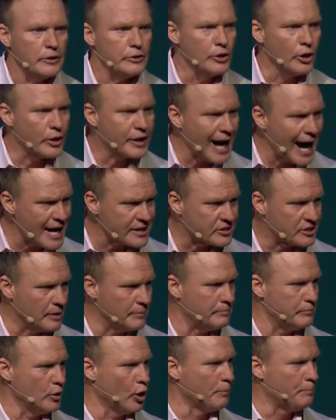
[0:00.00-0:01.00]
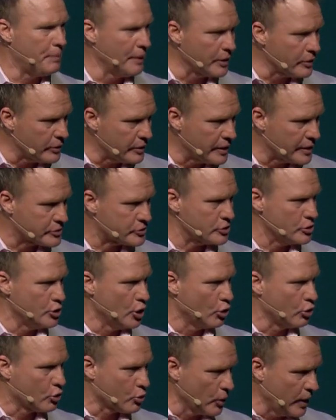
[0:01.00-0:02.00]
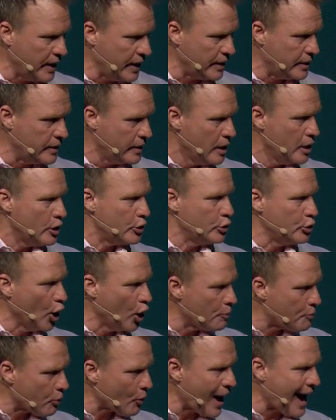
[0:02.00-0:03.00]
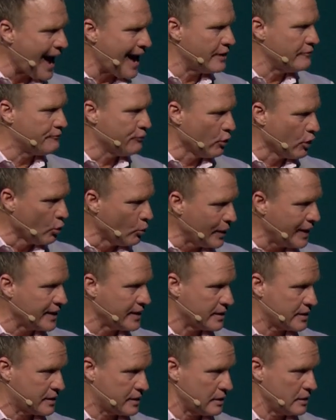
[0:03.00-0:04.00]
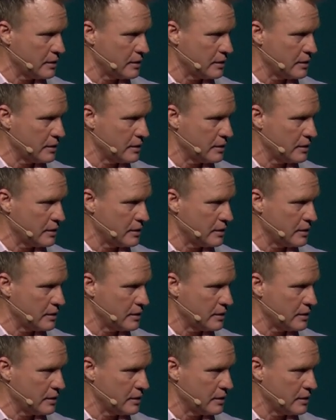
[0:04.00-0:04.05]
No gossip, no bitterness, no greed, no pride for a week.